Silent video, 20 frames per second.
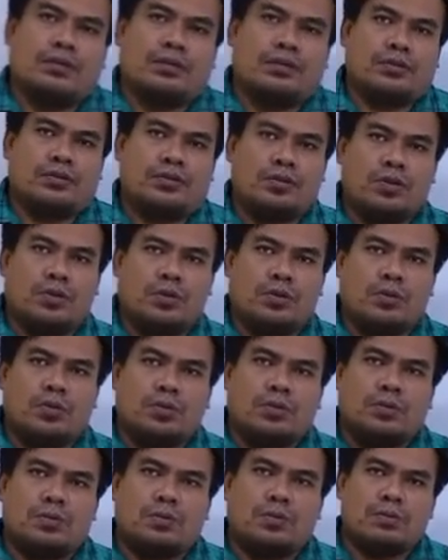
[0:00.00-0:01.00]
So
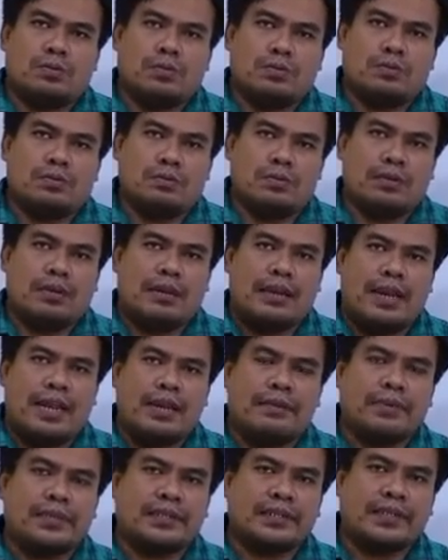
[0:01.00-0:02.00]

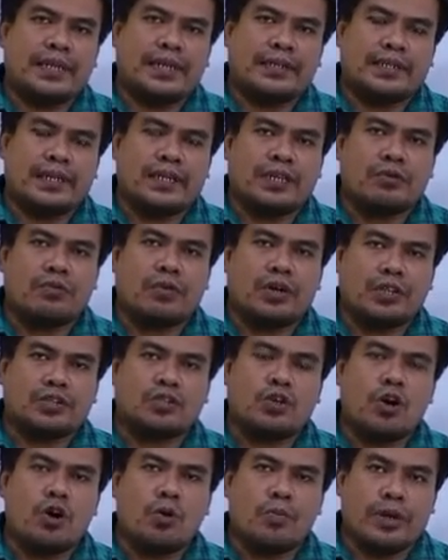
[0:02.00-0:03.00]
let me just tell you what is
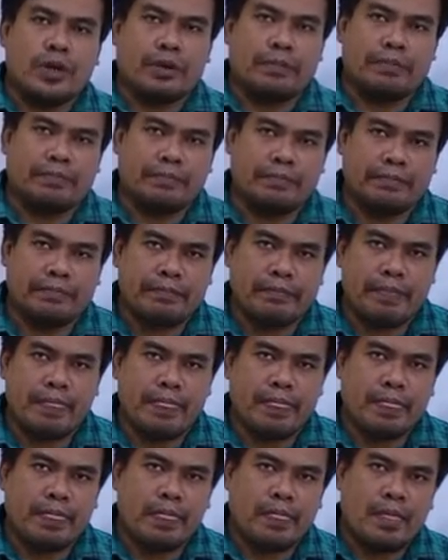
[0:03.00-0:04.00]
homonym.
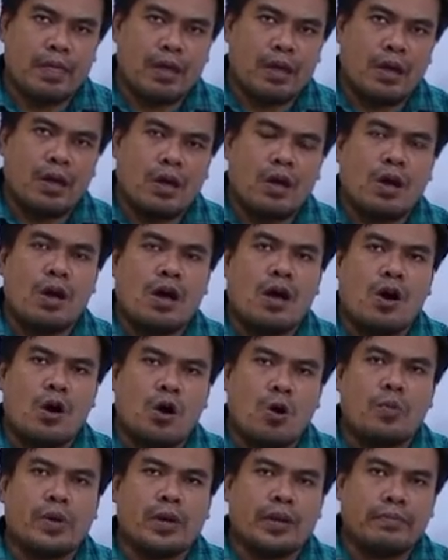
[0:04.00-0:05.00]

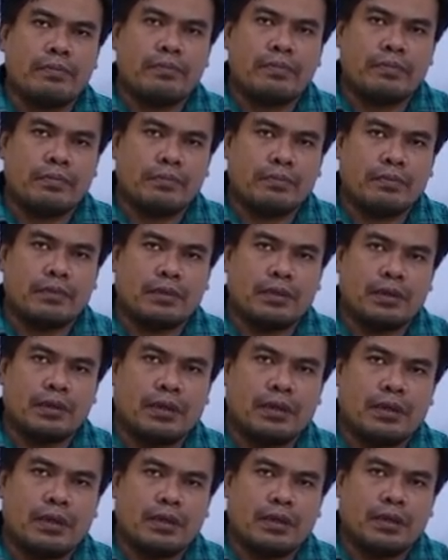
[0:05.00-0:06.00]
Homonym,
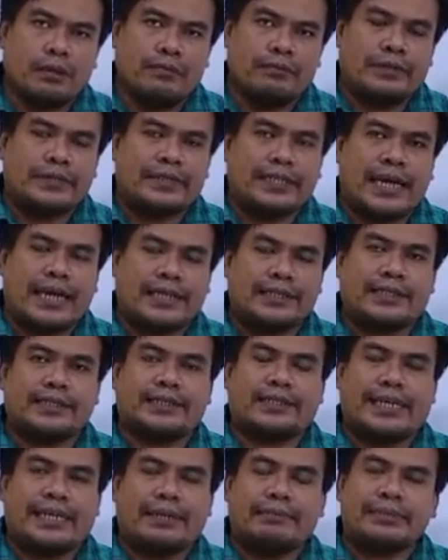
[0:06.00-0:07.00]
which has the
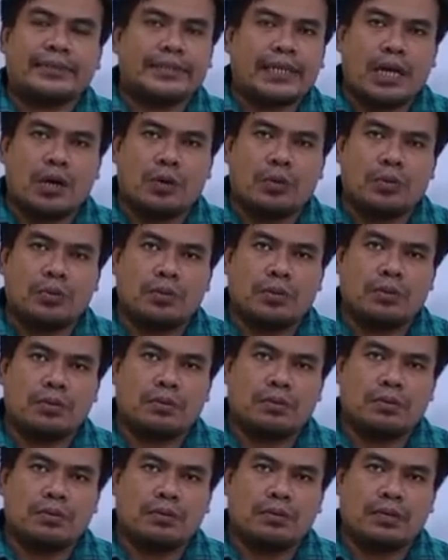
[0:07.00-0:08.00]
same sound
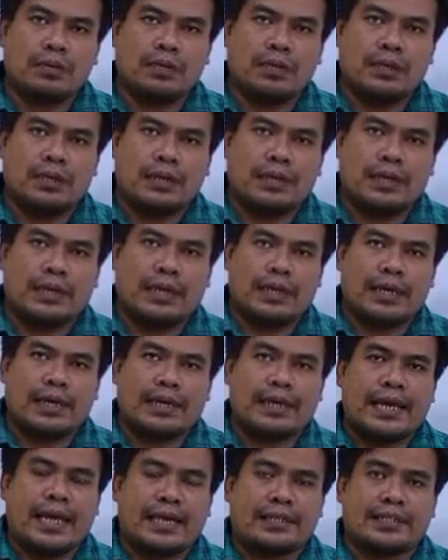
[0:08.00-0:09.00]

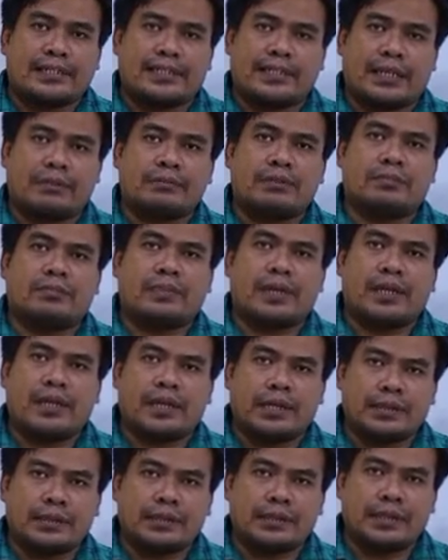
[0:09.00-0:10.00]
and has the same
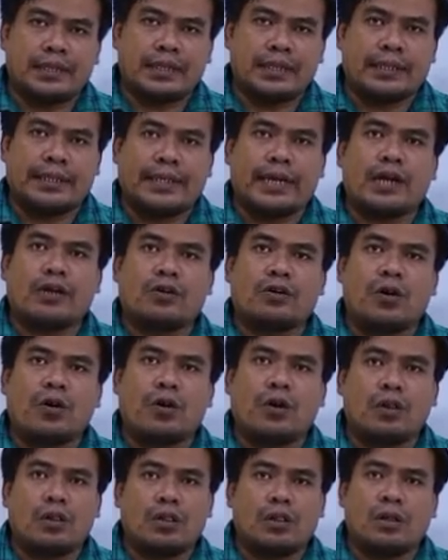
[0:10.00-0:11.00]
spelling, they are
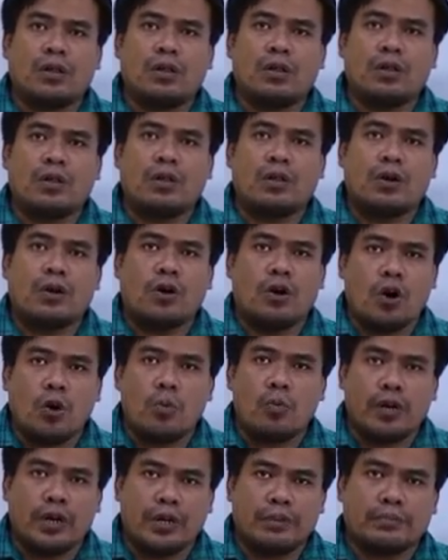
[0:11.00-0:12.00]
called
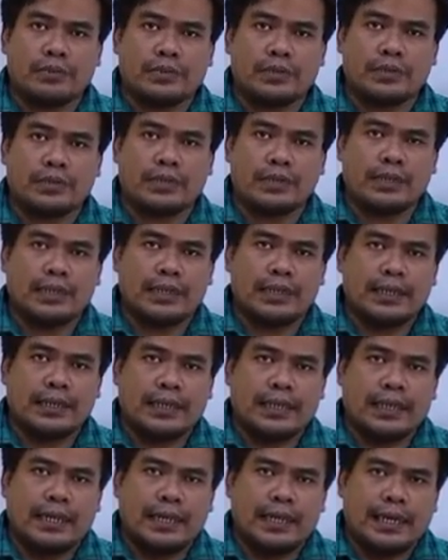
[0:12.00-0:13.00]
homonyms.
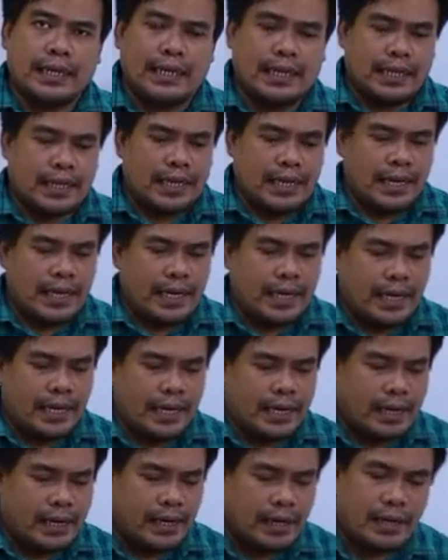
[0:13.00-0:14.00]

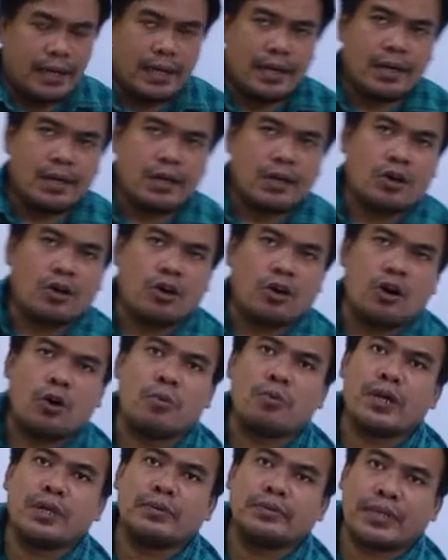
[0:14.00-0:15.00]
And
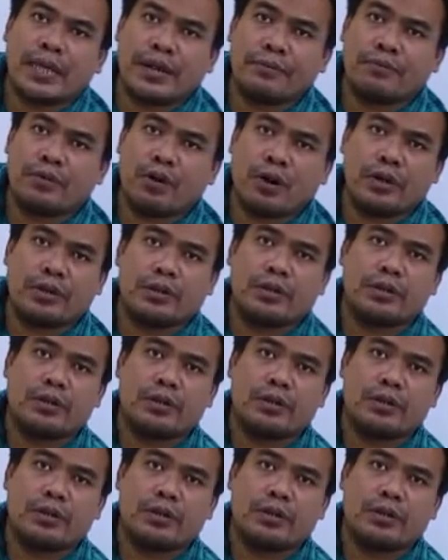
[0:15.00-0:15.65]
homonyms have got